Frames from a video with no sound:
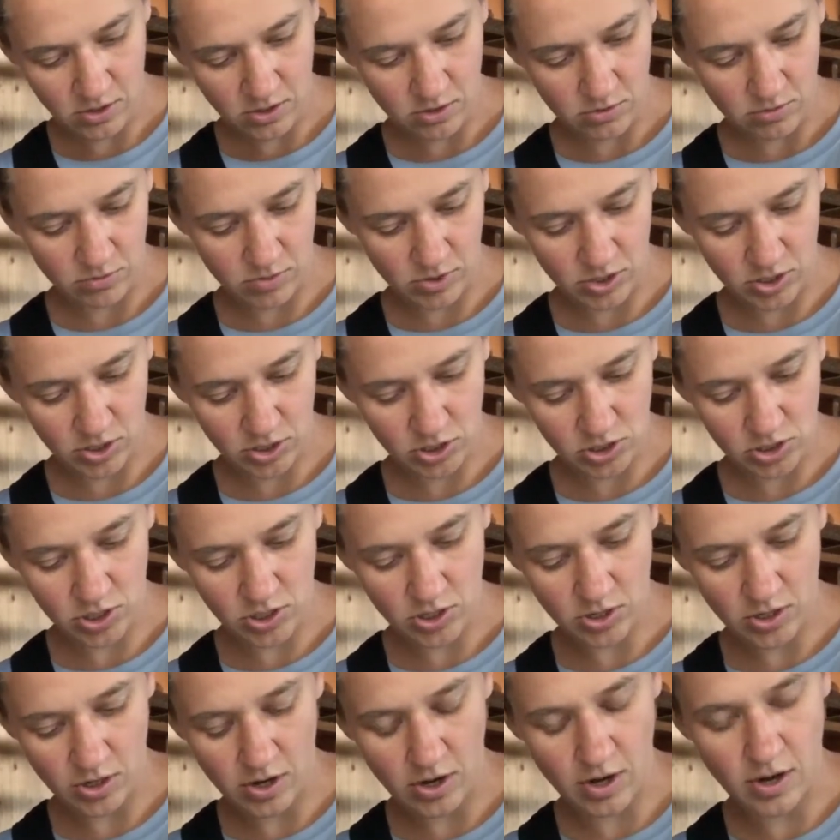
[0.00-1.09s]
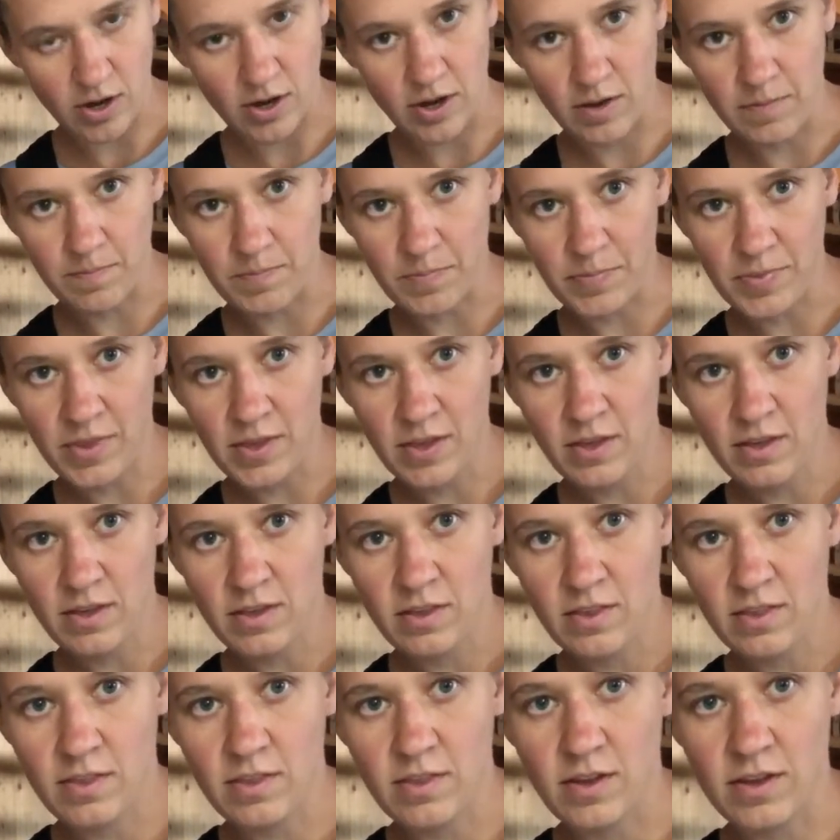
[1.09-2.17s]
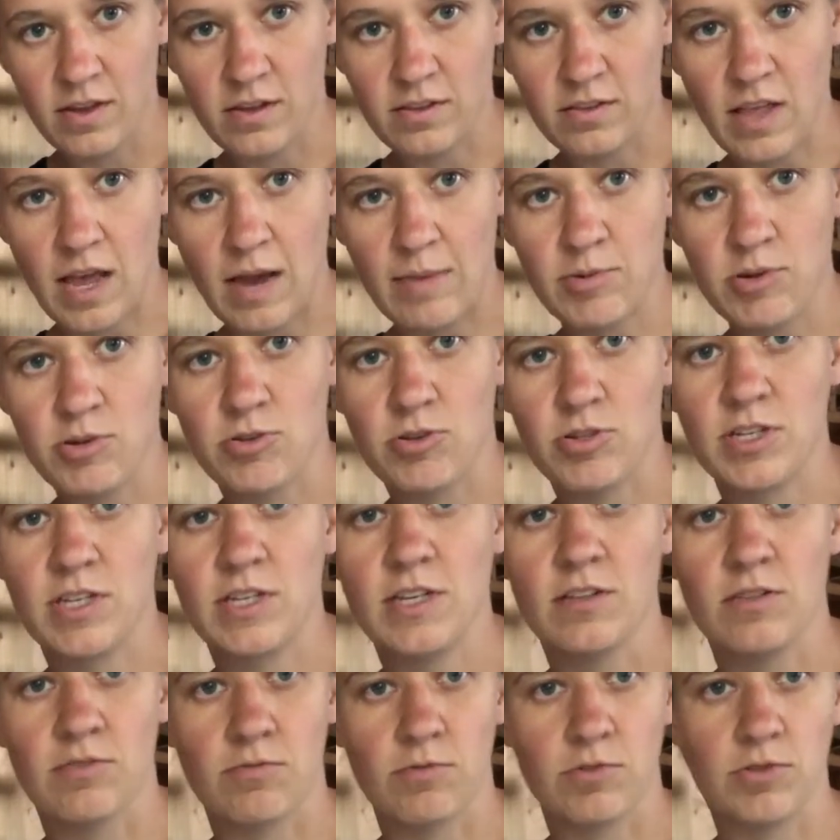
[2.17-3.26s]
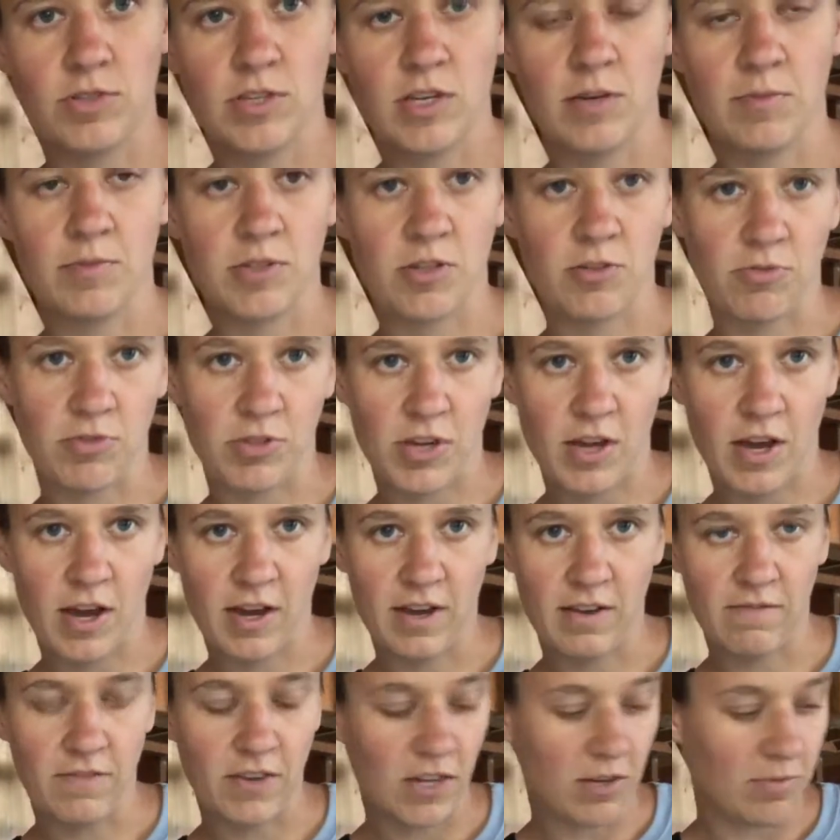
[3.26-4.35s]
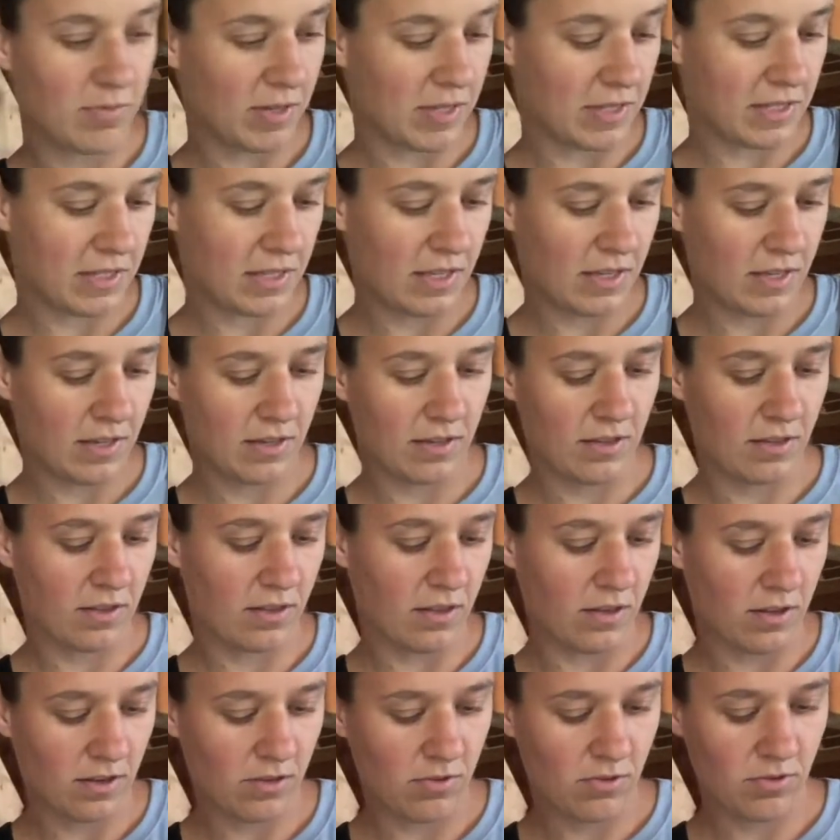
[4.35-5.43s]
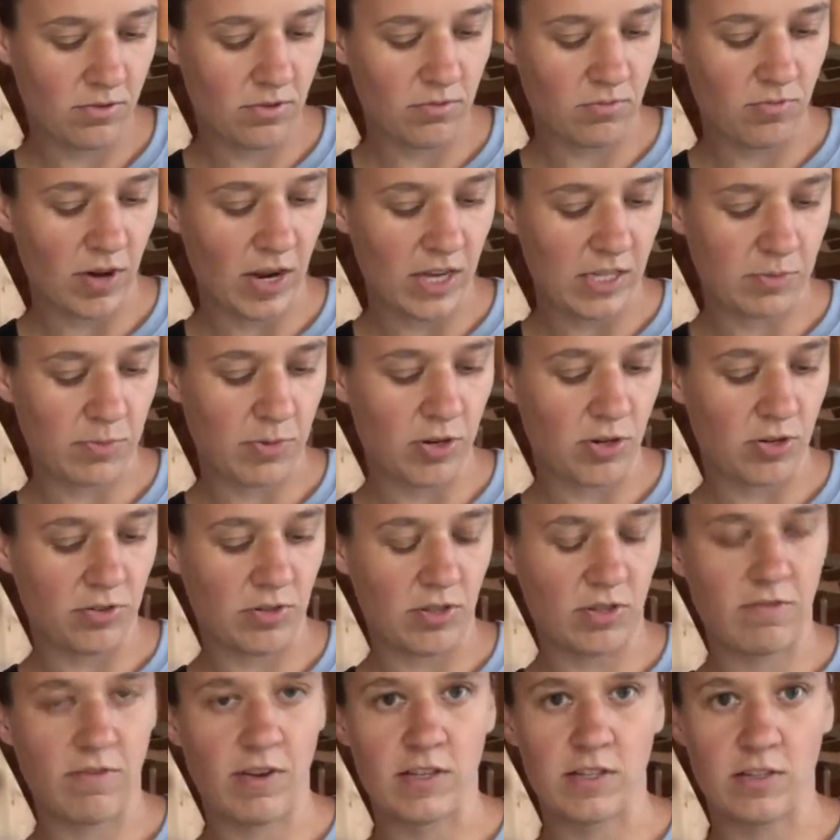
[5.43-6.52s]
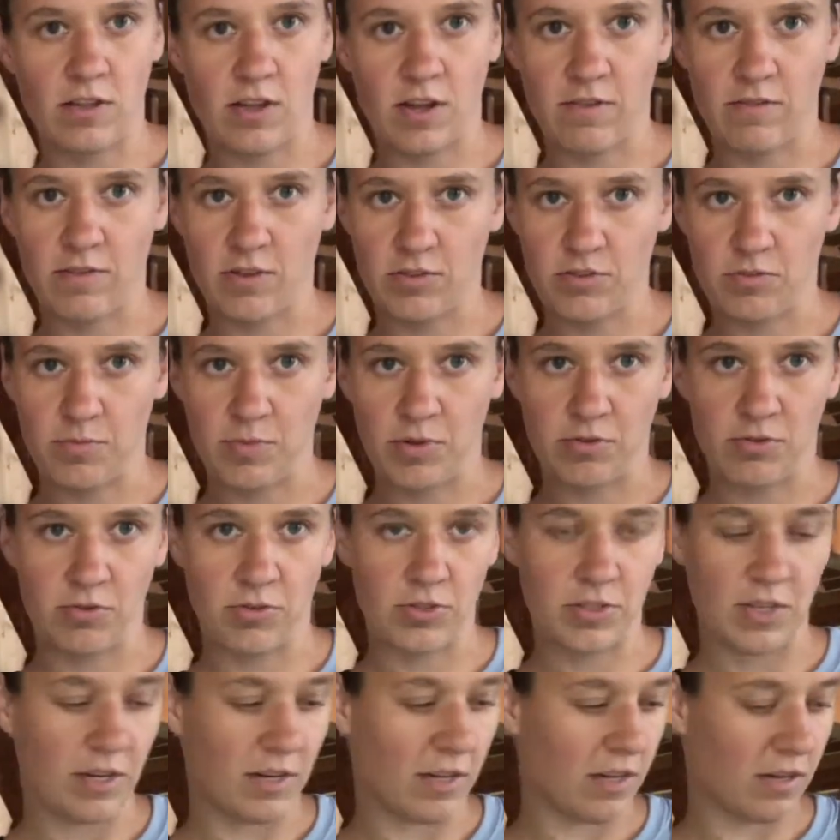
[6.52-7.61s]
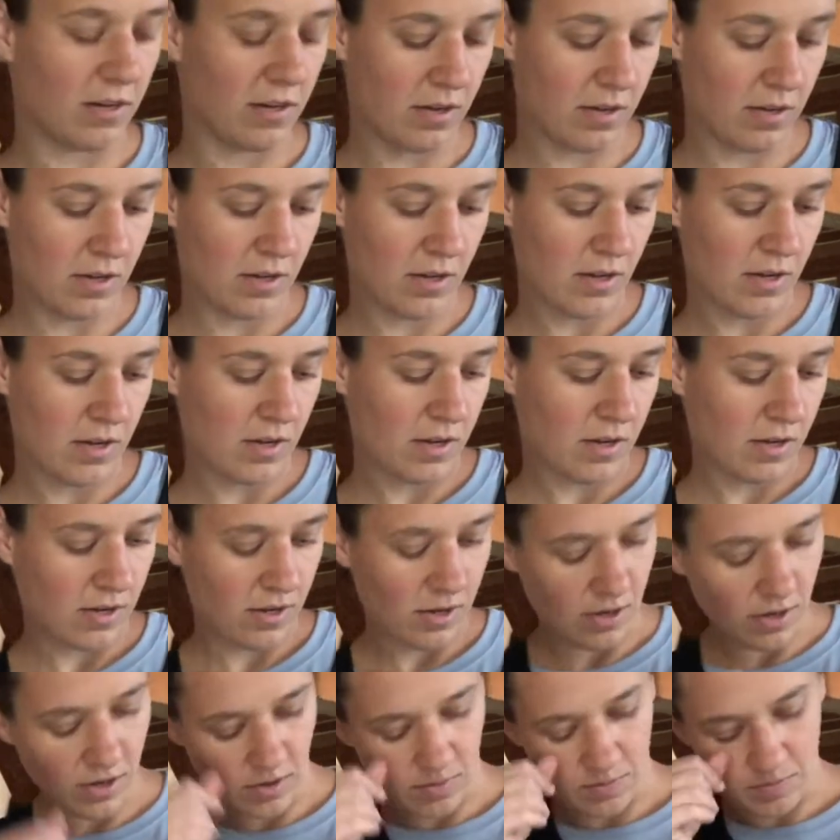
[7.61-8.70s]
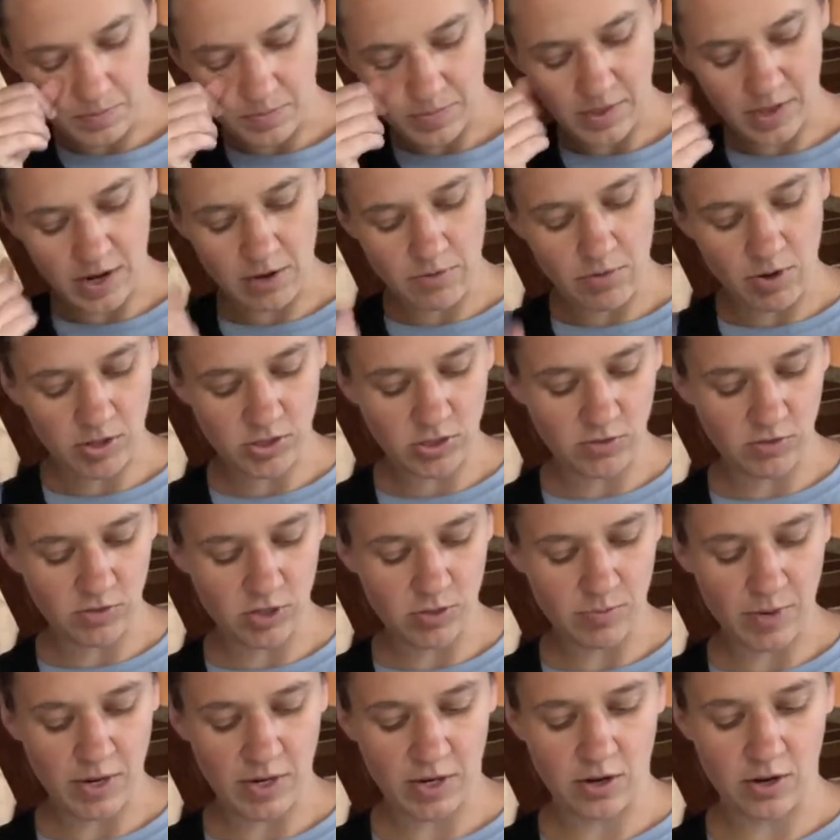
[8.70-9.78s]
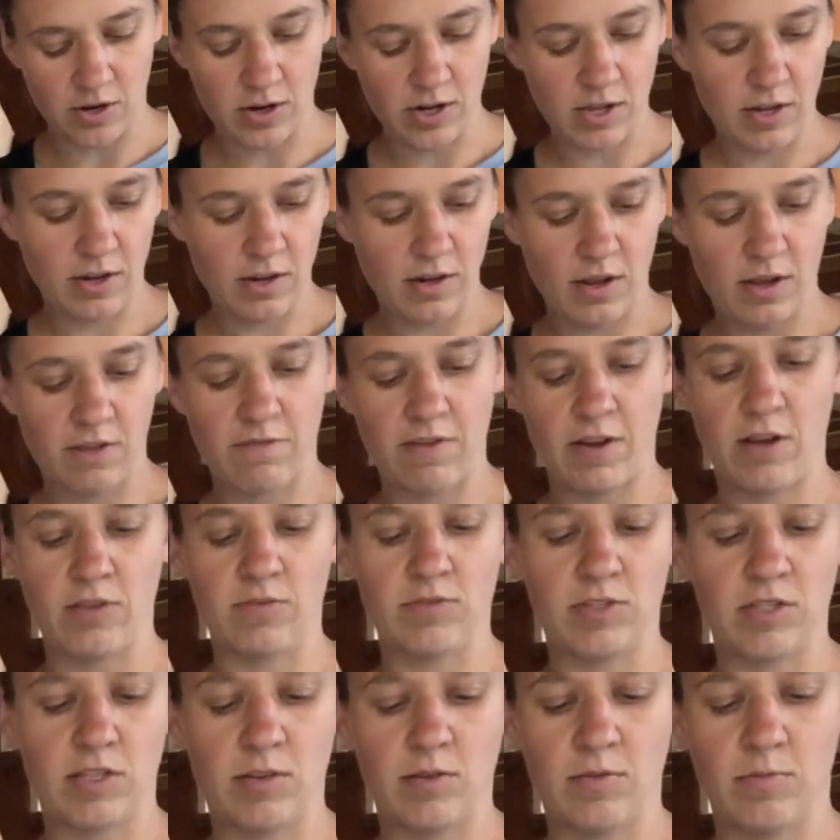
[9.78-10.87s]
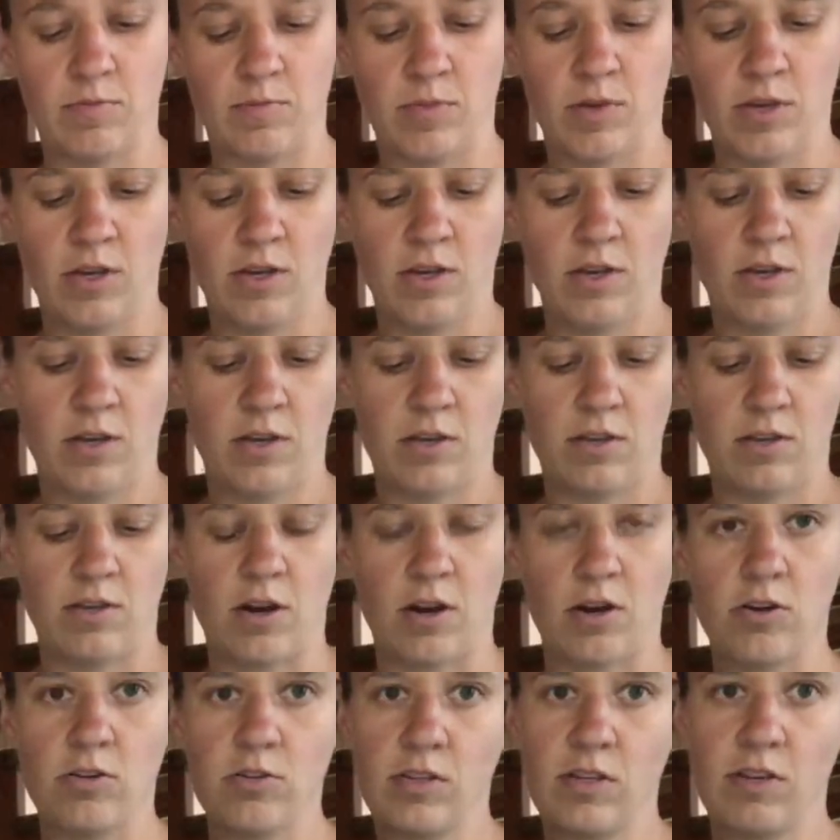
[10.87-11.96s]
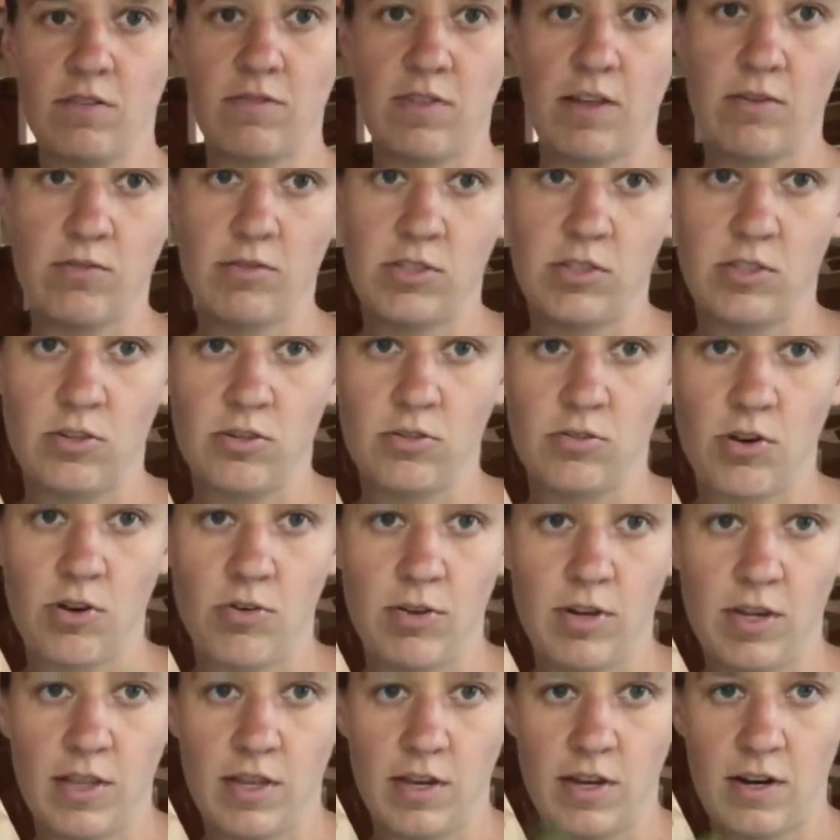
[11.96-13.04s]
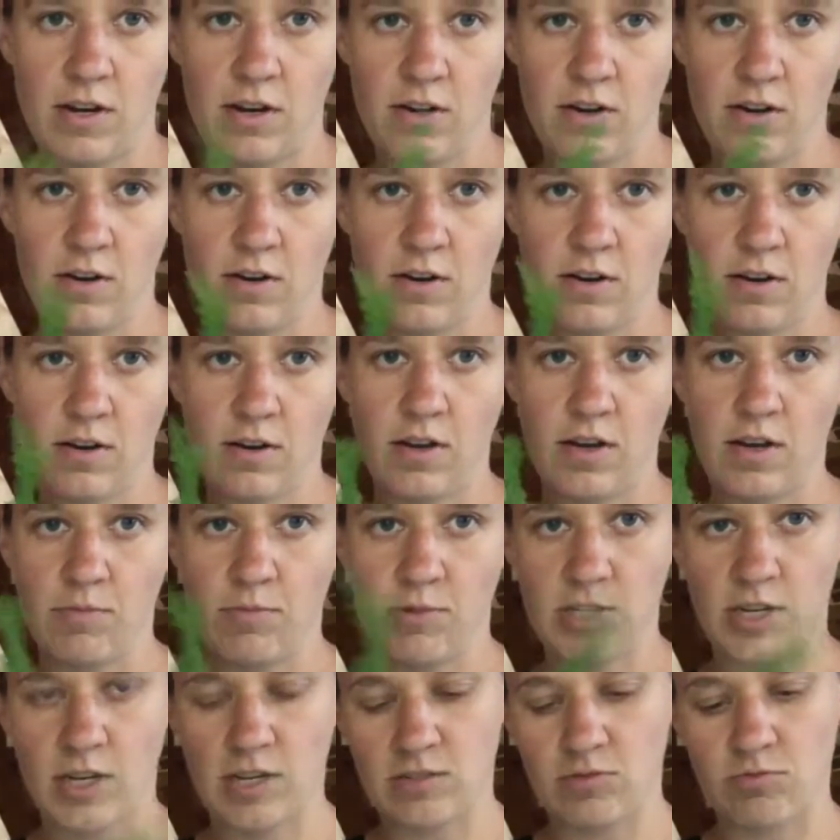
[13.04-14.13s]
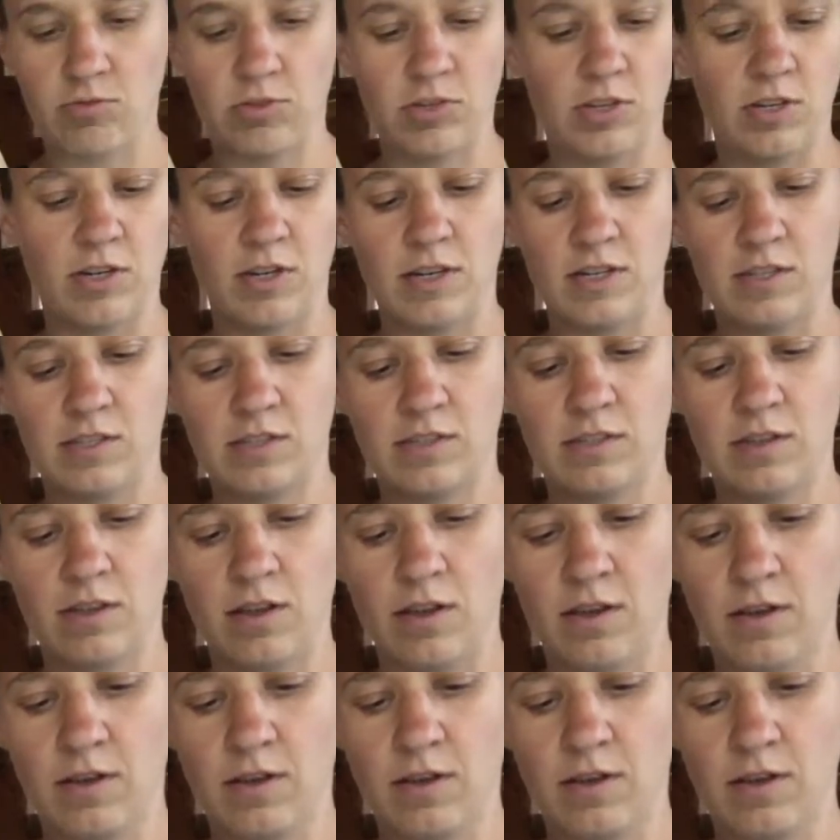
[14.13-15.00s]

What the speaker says: which the Labrador tea and the rose hips are really high in vitamin C, and the raspberry leaf has a lot of other minerals in it. Then I walked over to my garden. I found some yarrow leaf that was still growing there, which has a really nice